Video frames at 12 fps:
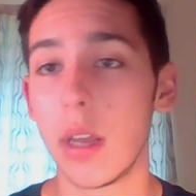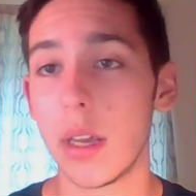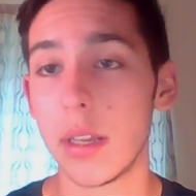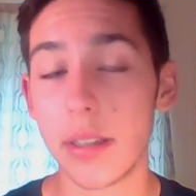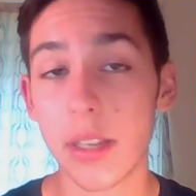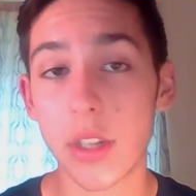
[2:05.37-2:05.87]

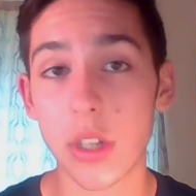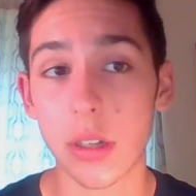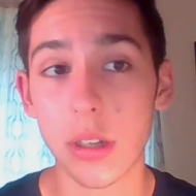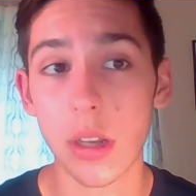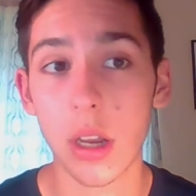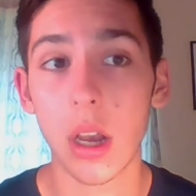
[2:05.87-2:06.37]
In
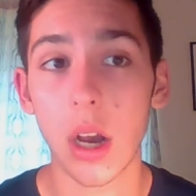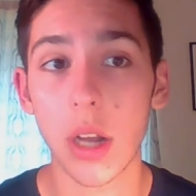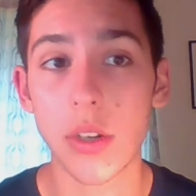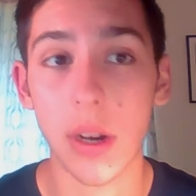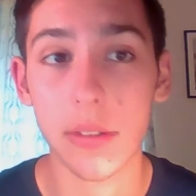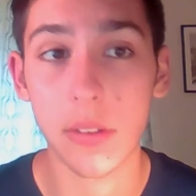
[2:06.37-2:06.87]
addition,
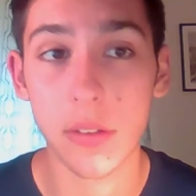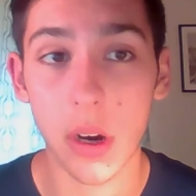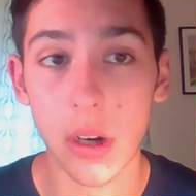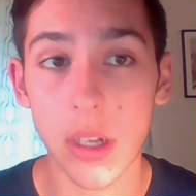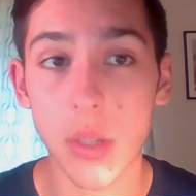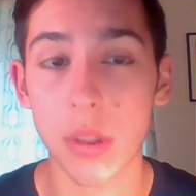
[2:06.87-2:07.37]
attractive
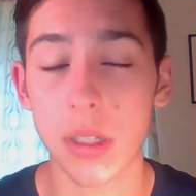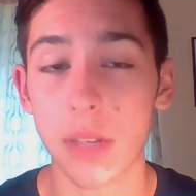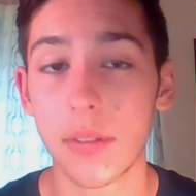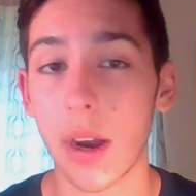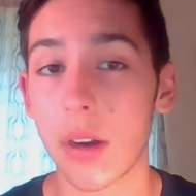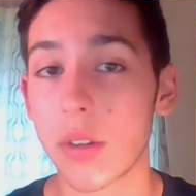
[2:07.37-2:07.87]
targets
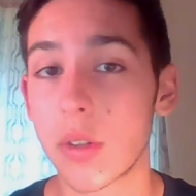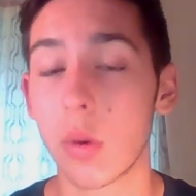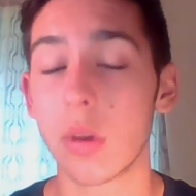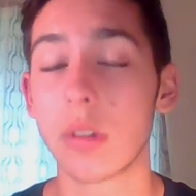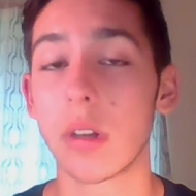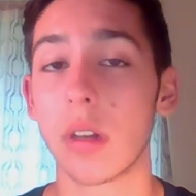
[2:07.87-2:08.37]
received higher
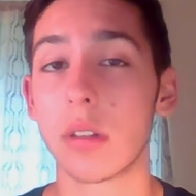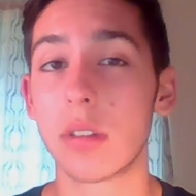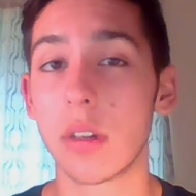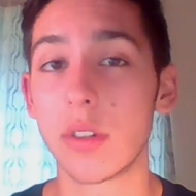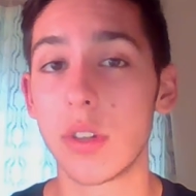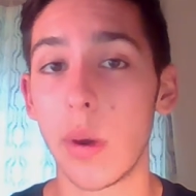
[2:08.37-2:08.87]
scores on
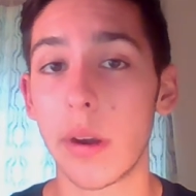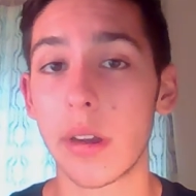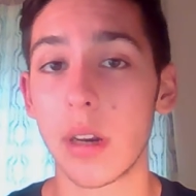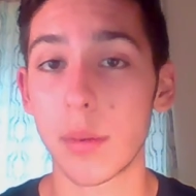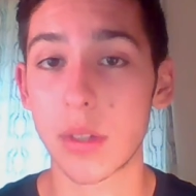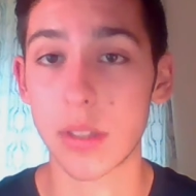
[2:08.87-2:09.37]

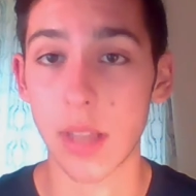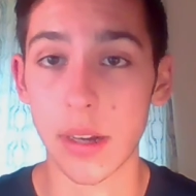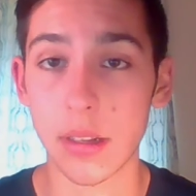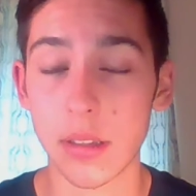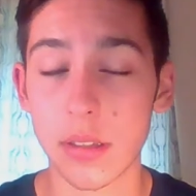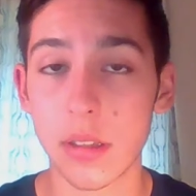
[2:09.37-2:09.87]
socioeconomic
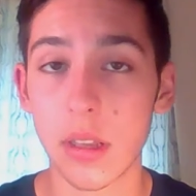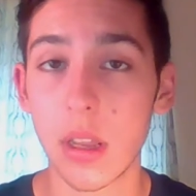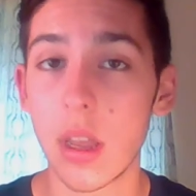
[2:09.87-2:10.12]
status,